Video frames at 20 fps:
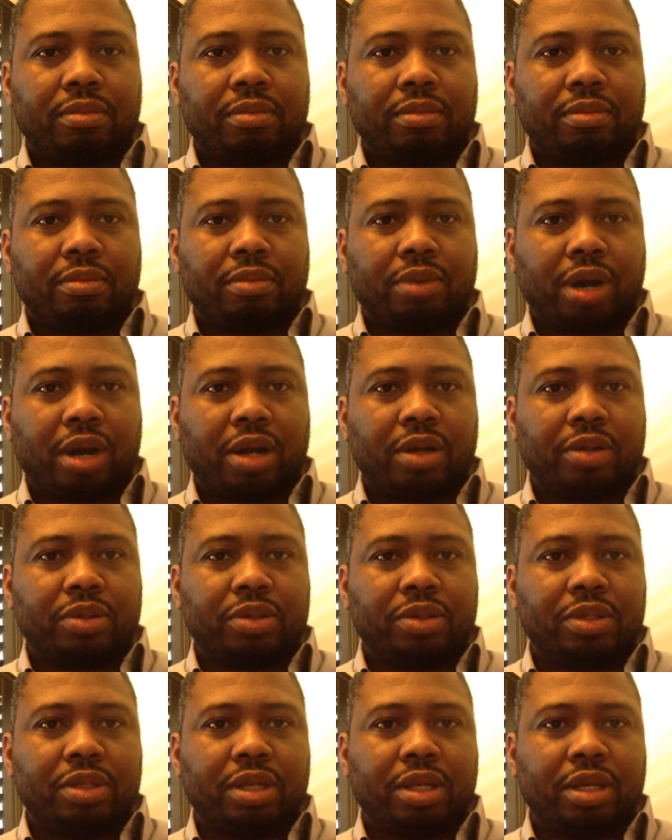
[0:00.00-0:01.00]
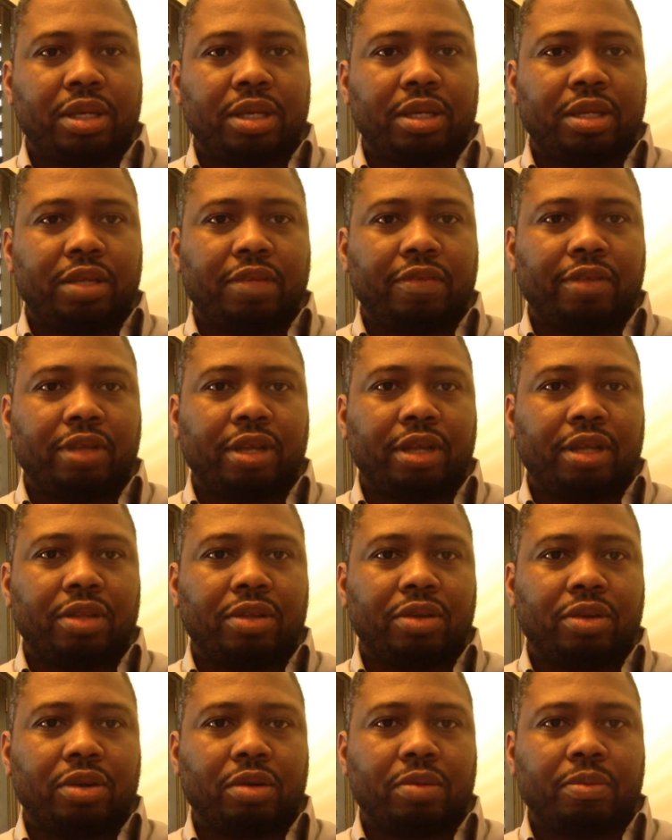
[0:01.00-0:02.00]
brown skinned, if not
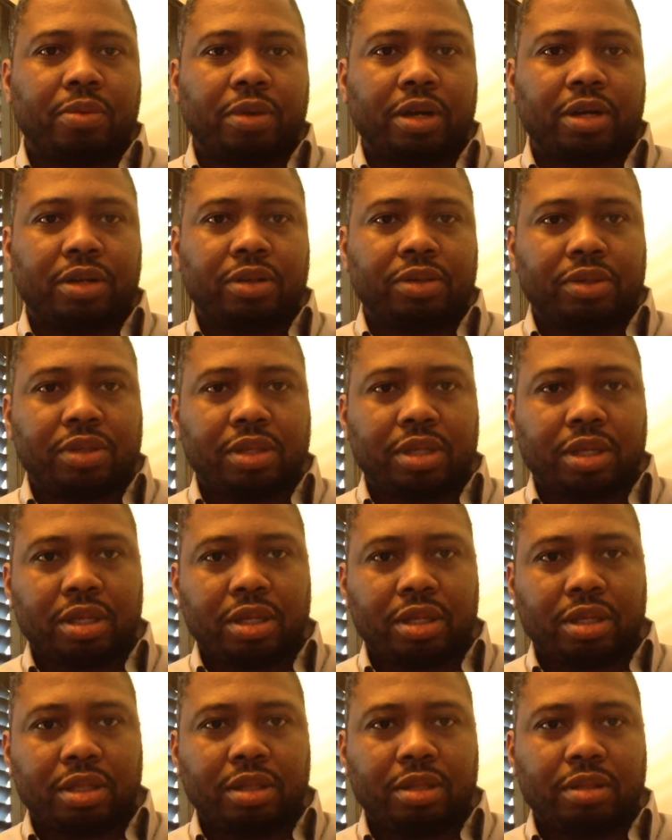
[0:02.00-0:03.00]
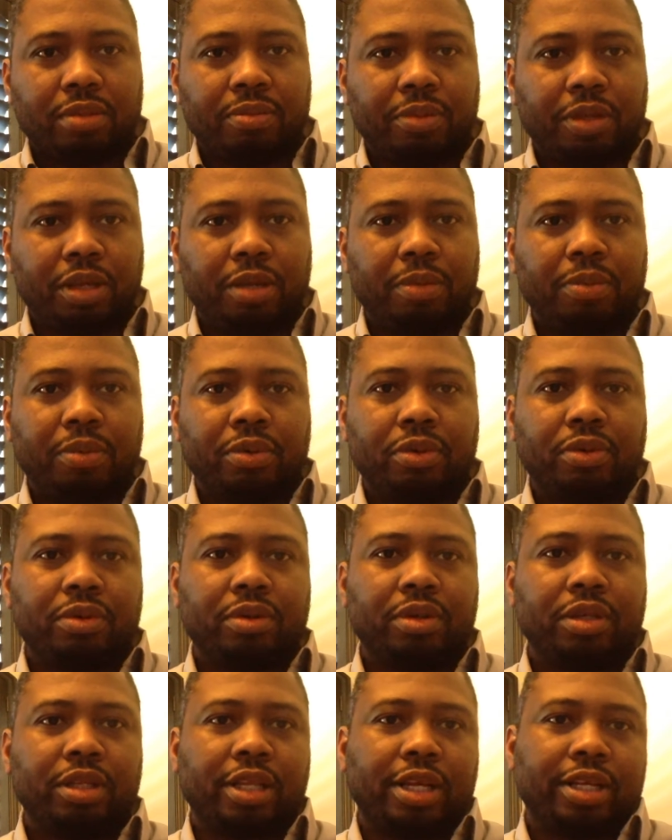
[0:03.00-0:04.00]
dark brown skinned people,
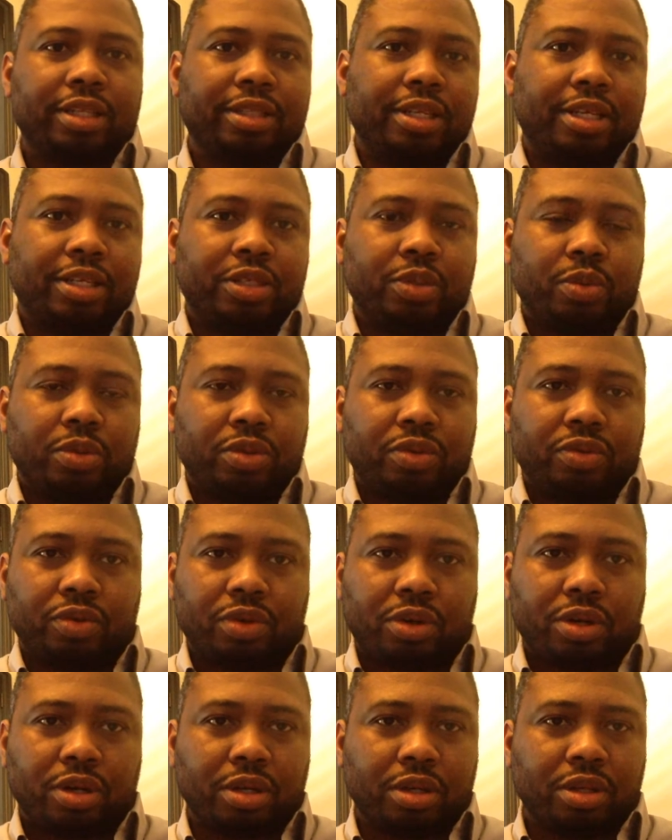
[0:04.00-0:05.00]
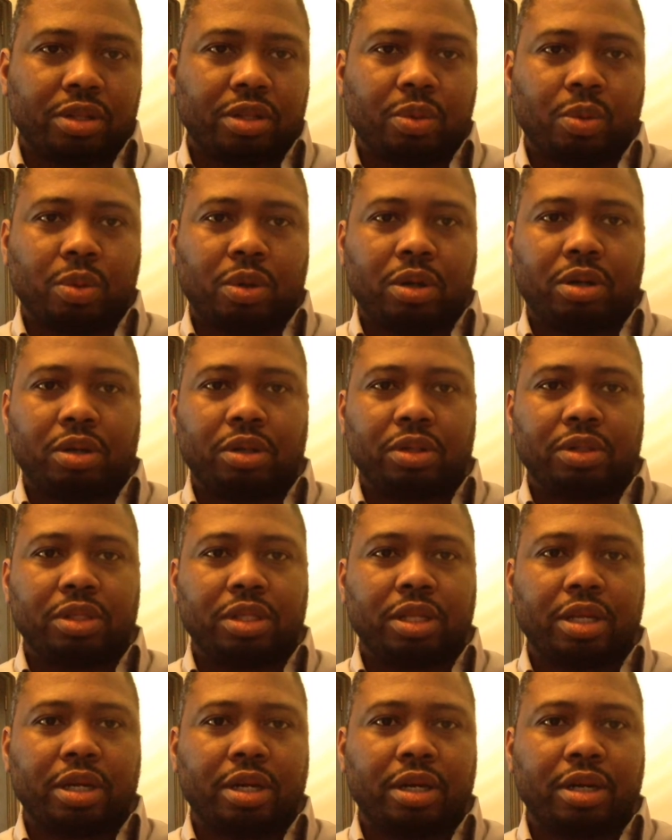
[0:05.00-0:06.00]
and that's what's drawn on the walls
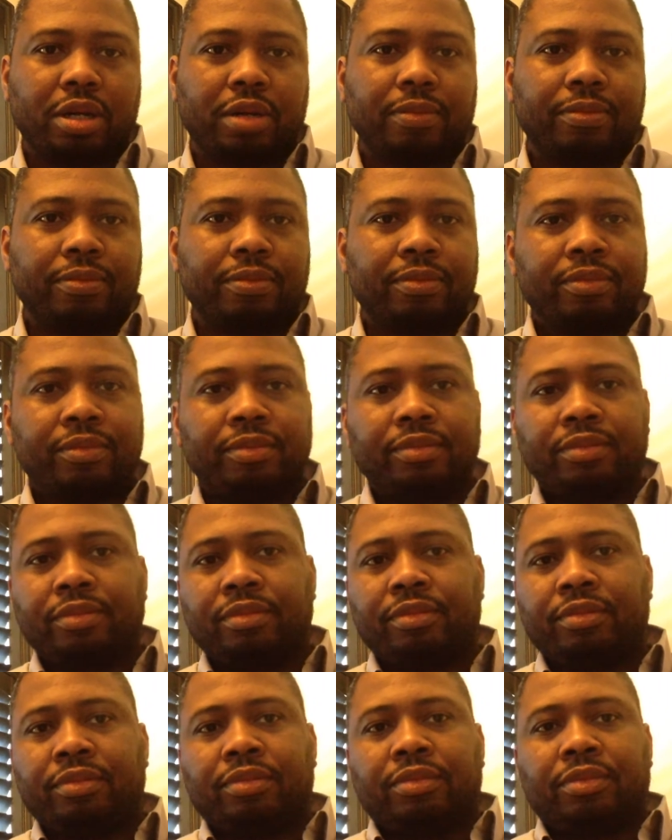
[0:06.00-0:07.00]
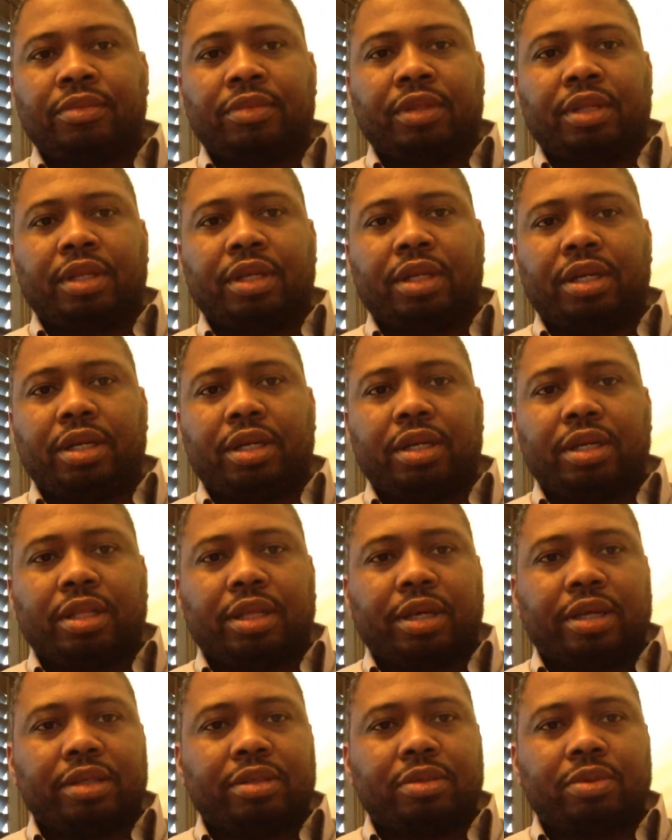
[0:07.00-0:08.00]
there.
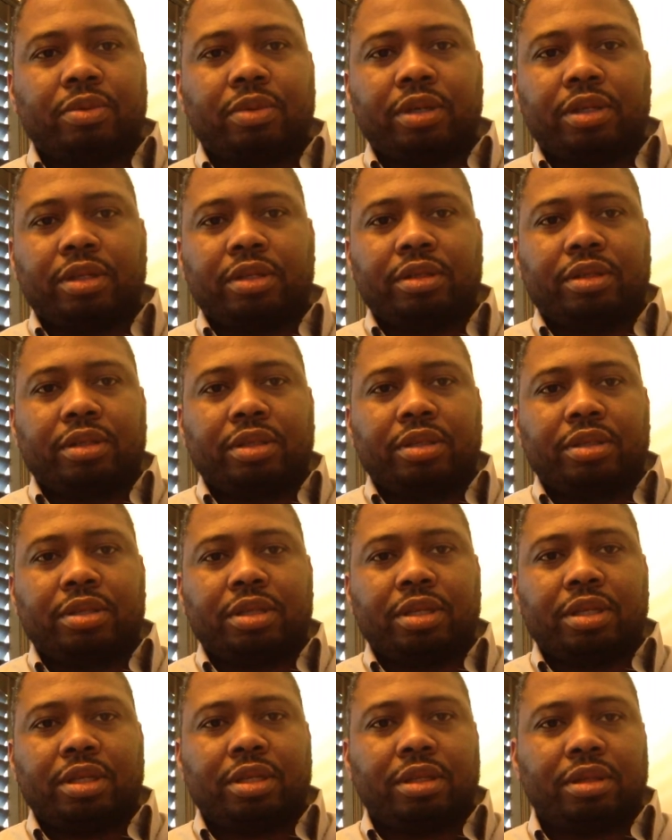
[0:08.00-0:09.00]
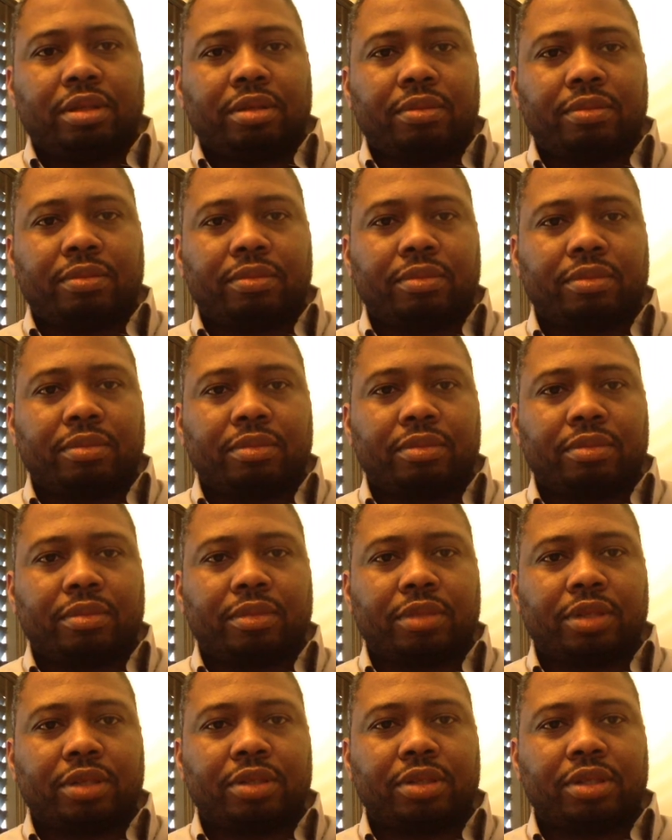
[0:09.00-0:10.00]
That's what is in
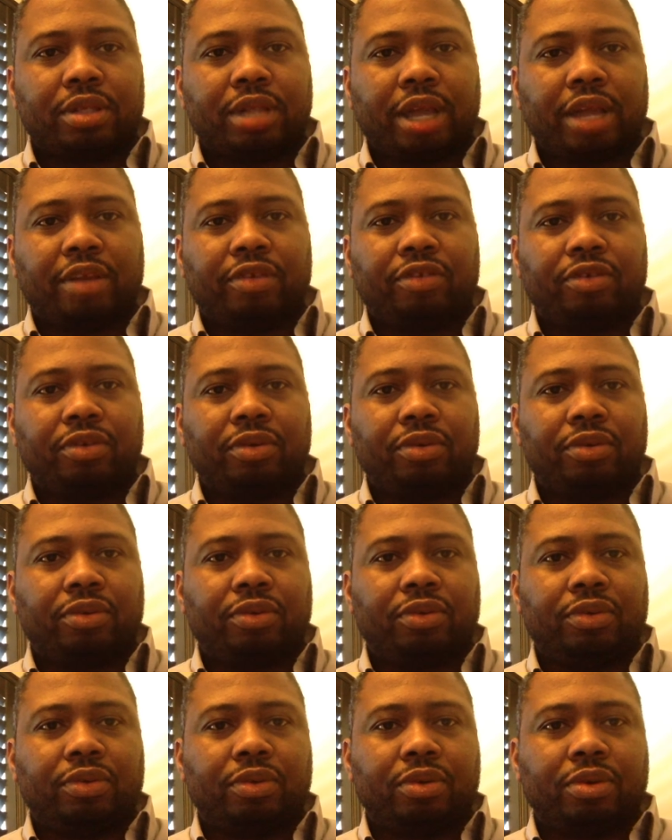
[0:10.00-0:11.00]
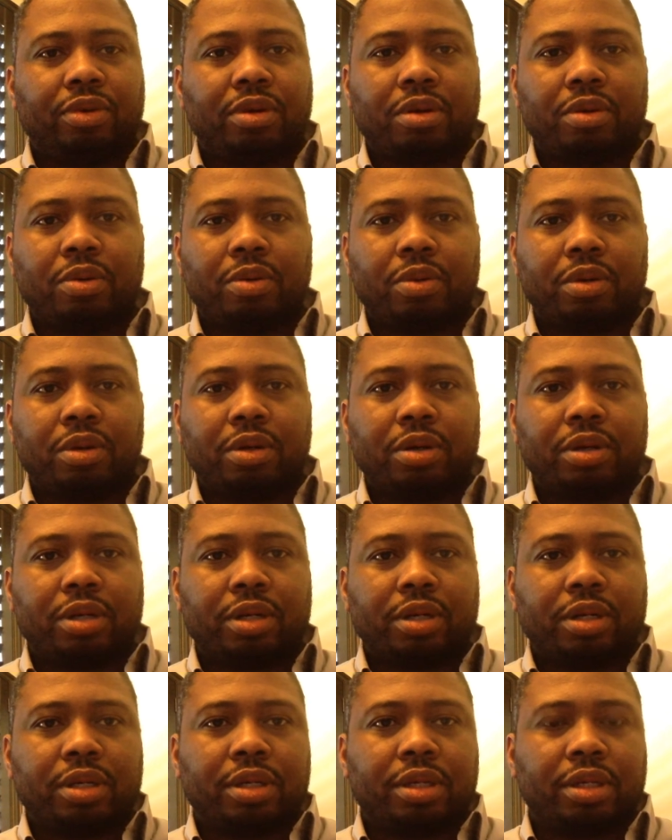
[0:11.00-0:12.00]
their statues, their
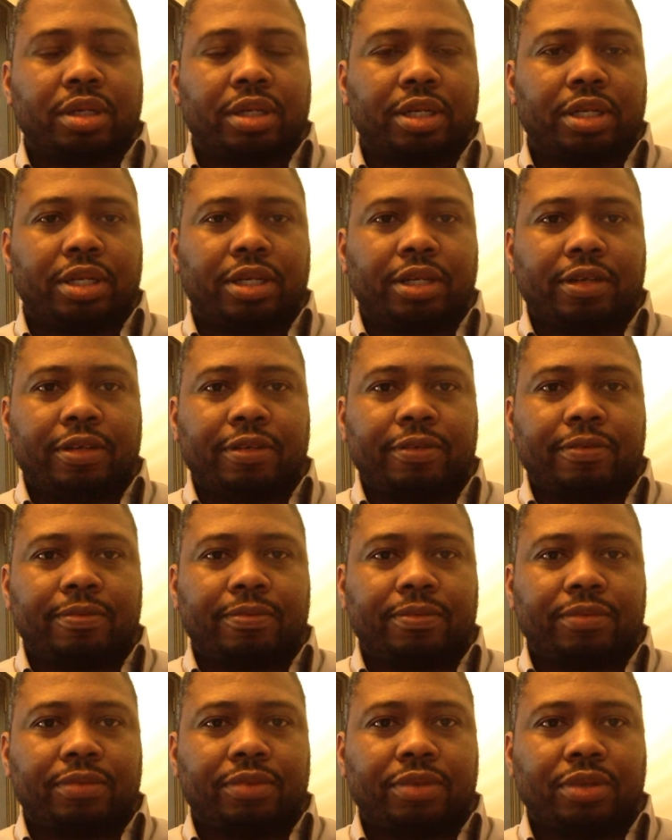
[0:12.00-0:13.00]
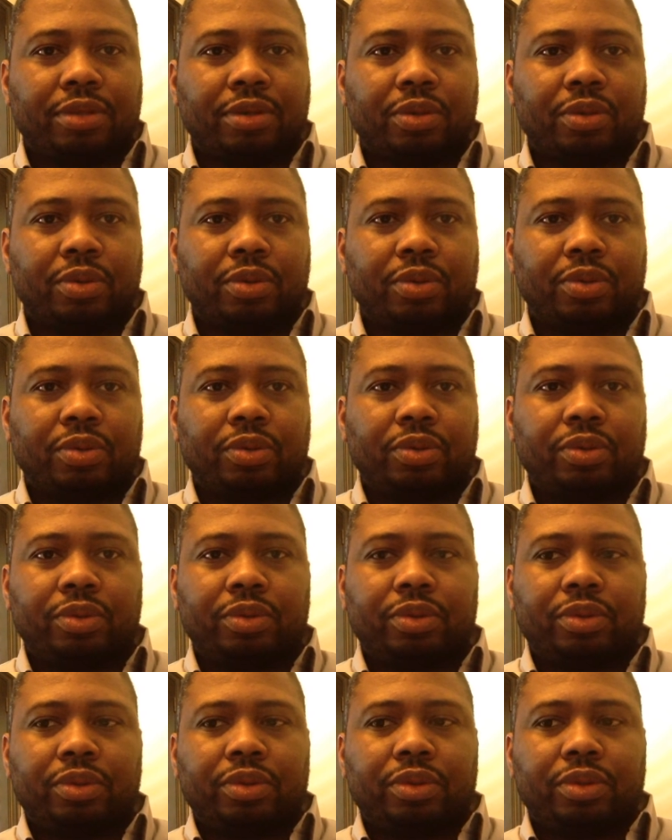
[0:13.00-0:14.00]
artwork. So
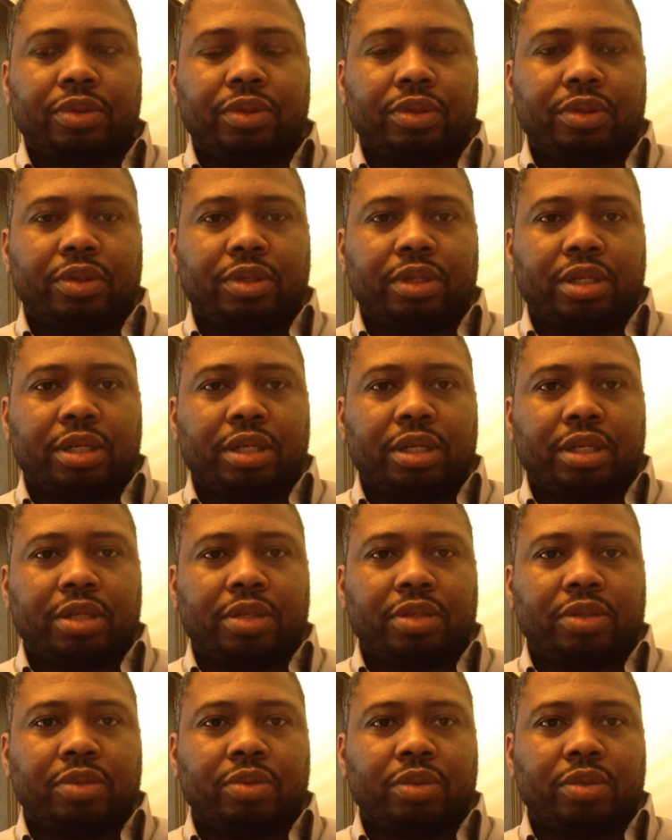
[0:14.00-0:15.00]
there's